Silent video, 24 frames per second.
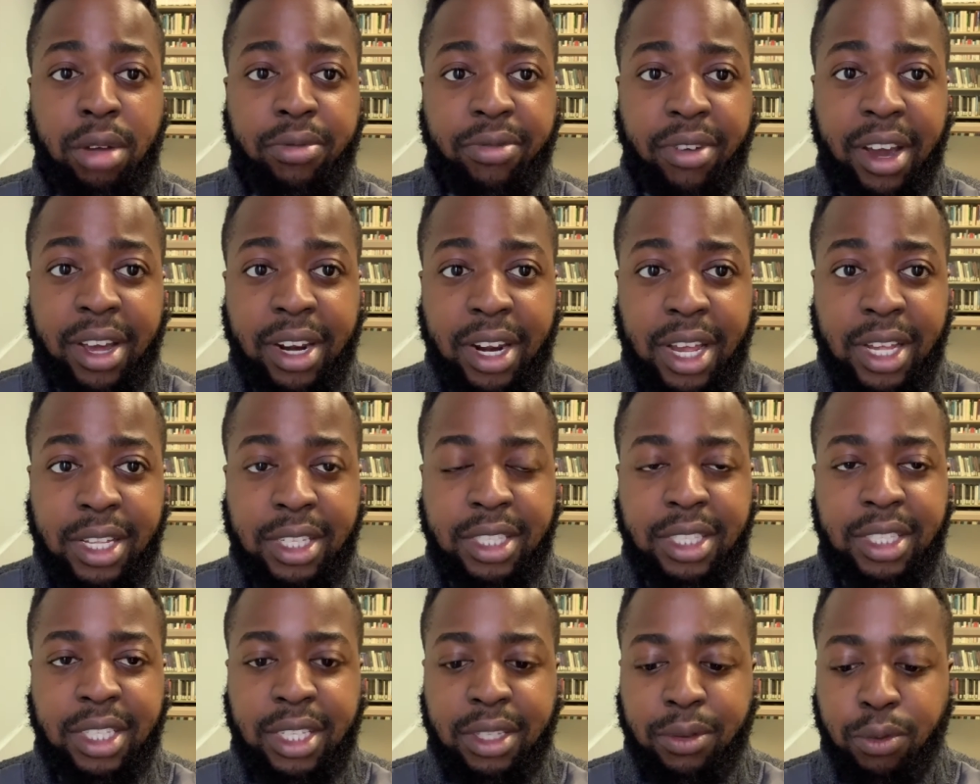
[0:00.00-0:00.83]

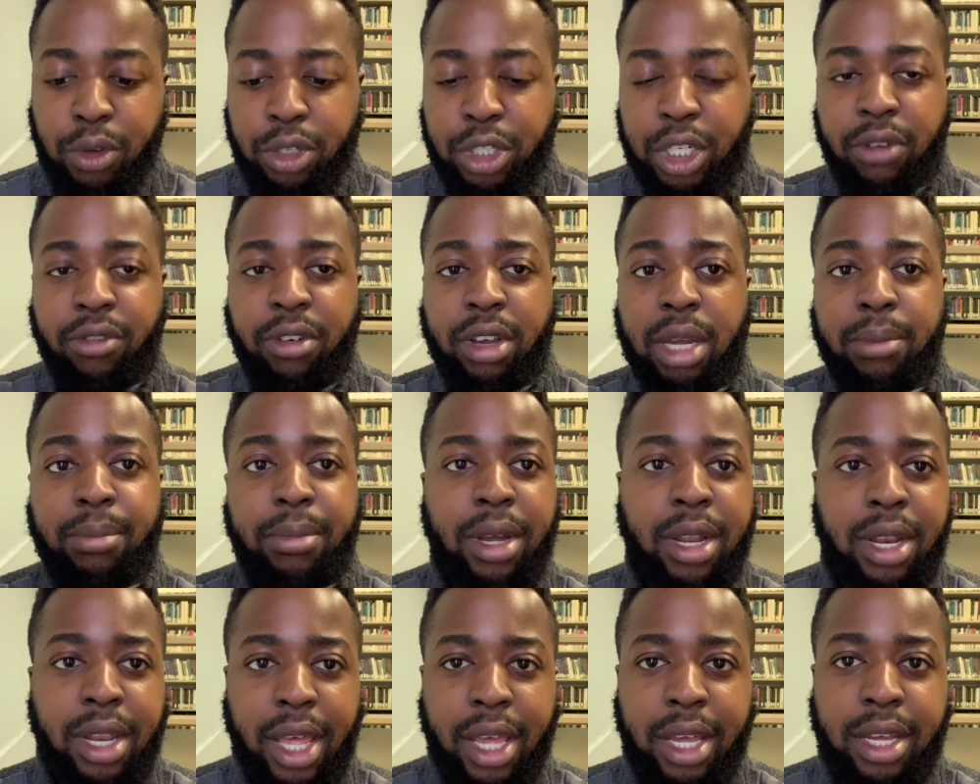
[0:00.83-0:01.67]
finance, which I
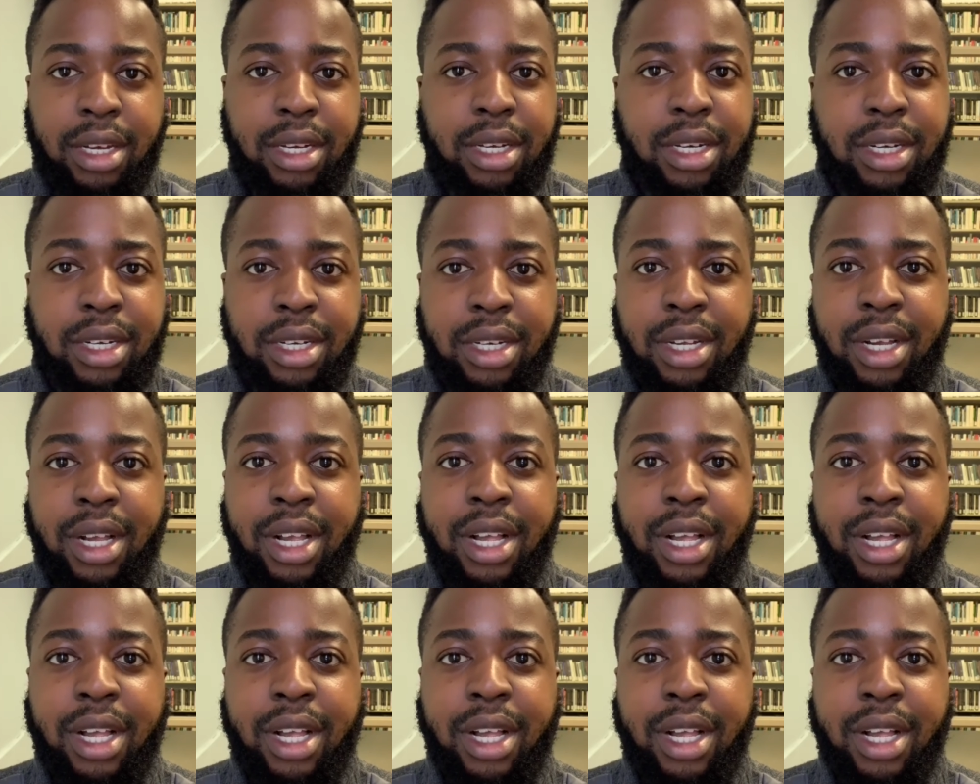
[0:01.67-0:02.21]
recommend like a